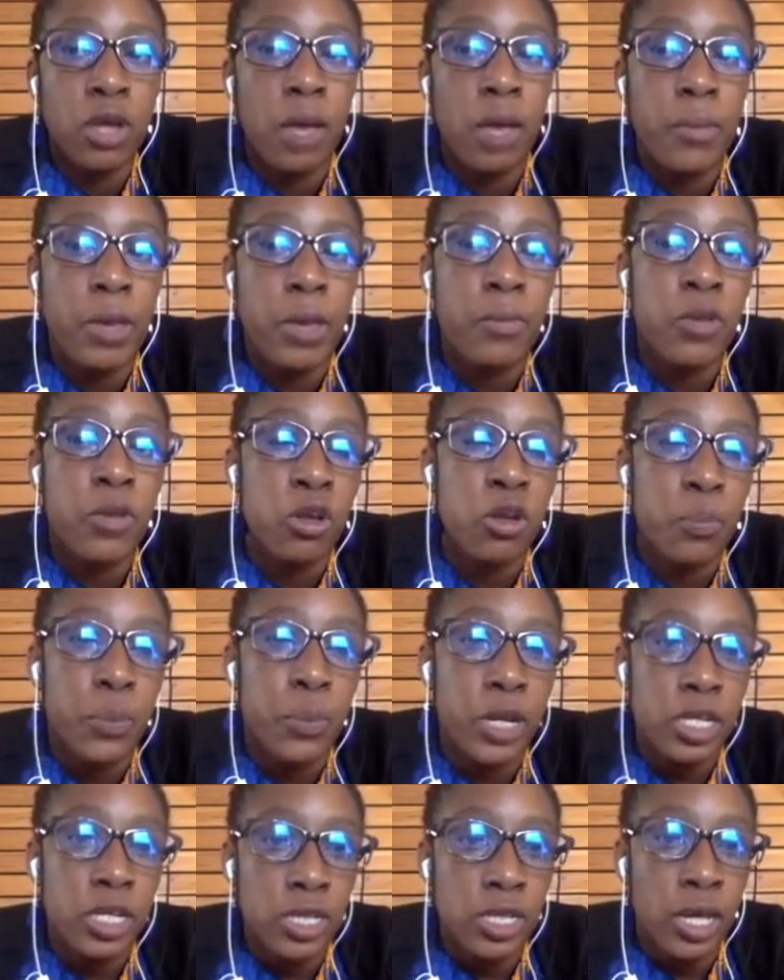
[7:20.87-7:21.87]

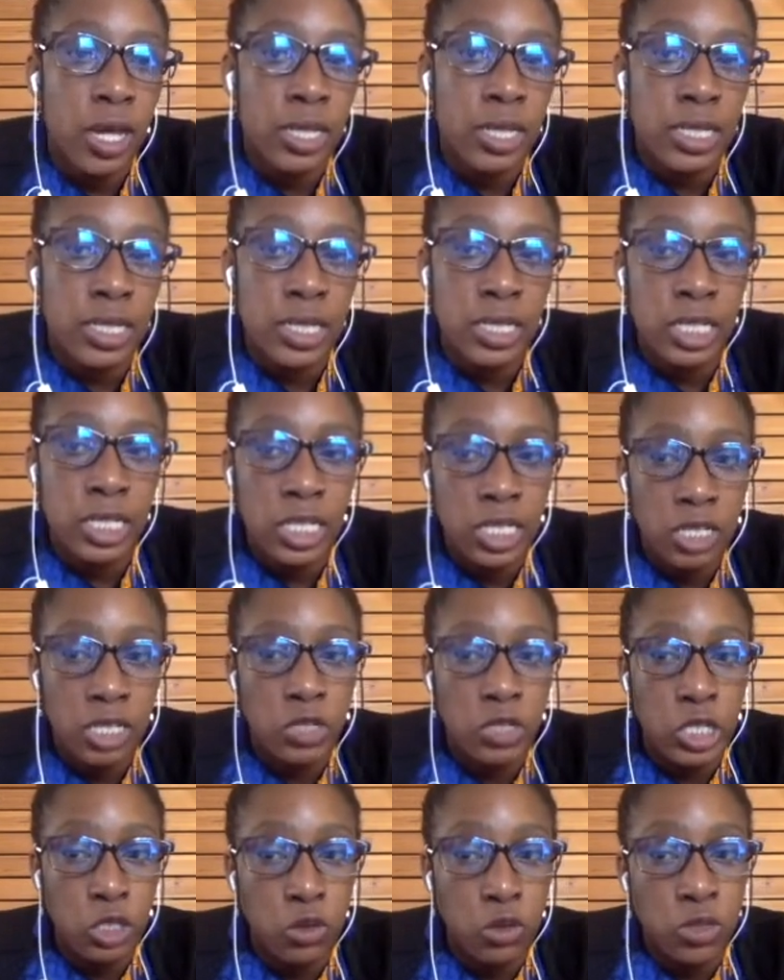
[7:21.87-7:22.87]
Immunopaedia as a teaching
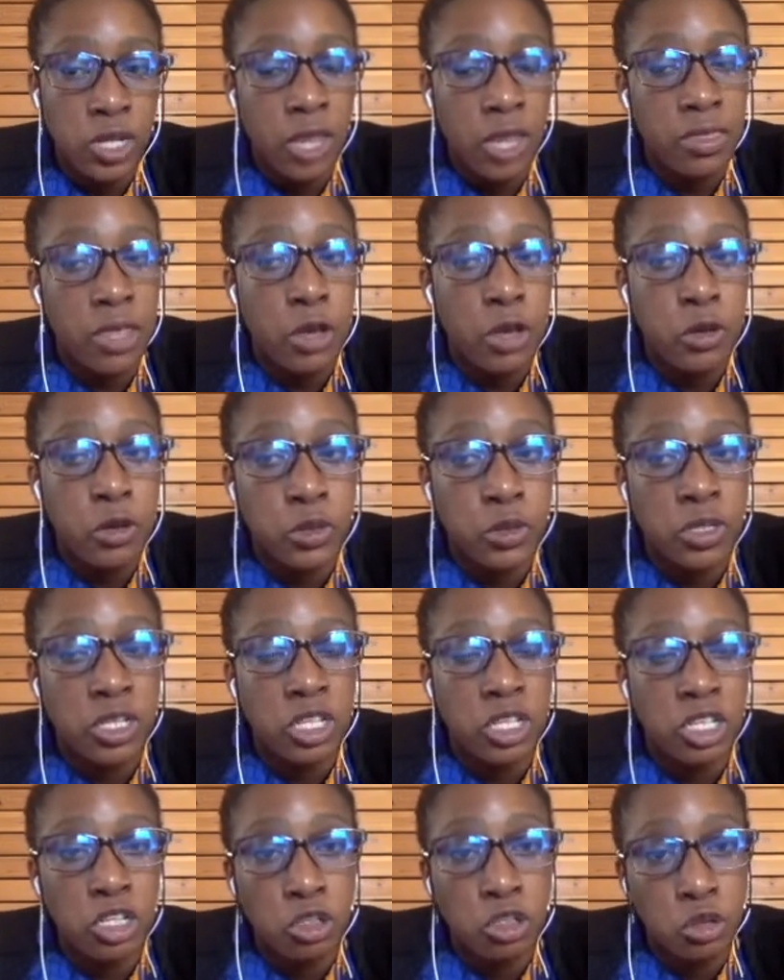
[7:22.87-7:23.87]
resource at their host
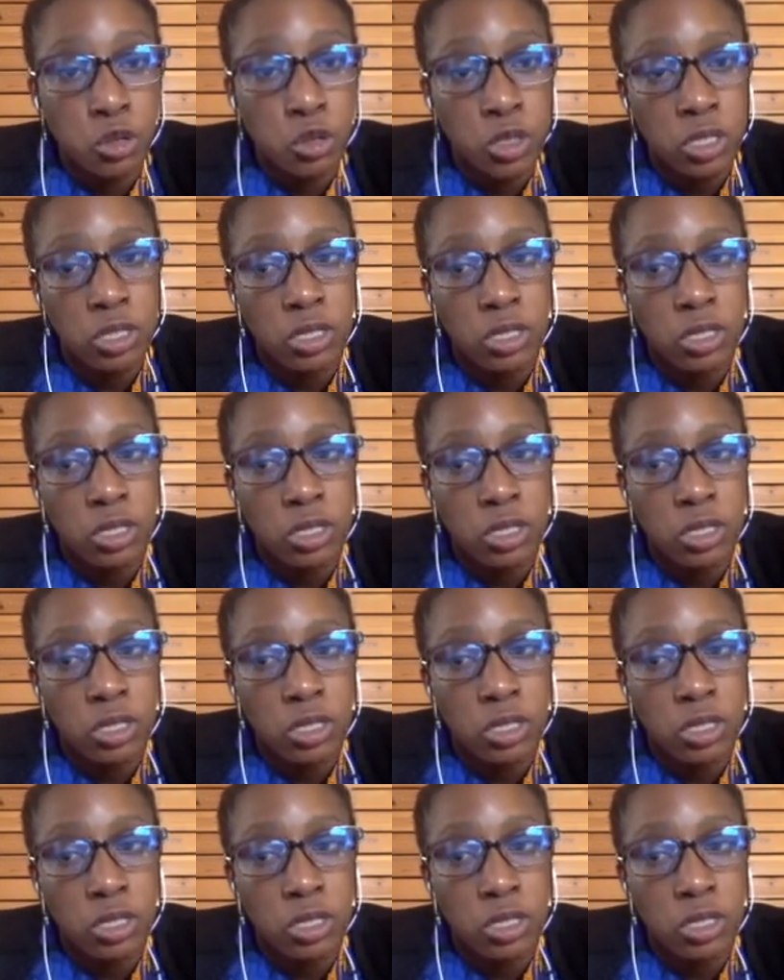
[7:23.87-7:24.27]
institutions.